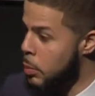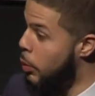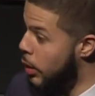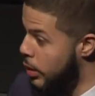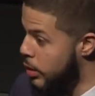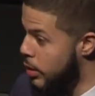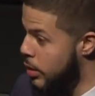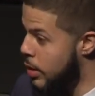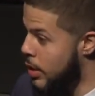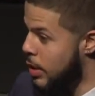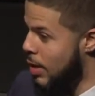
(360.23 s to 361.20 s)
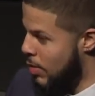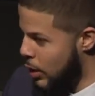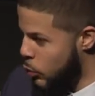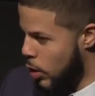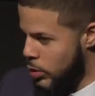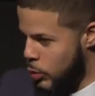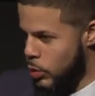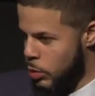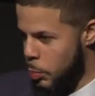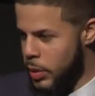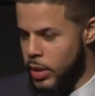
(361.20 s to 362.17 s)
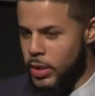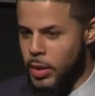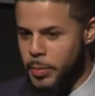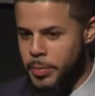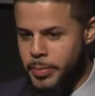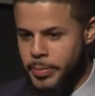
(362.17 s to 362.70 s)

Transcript: But if that's what our students are picking up,